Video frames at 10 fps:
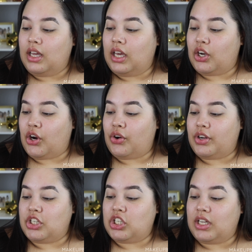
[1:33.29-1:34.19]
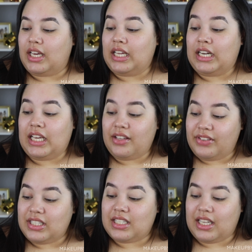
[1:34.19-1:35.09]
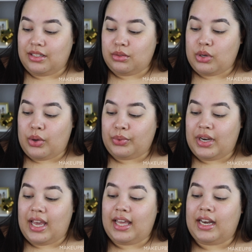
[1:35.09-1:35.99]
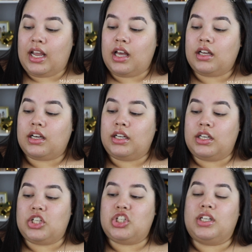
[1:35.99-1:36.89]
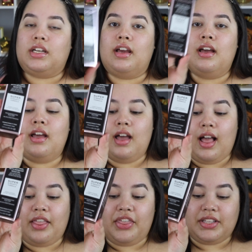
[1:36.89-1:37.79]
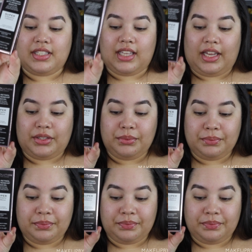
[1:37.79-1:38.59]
encourage an even skin tone and condition the skin.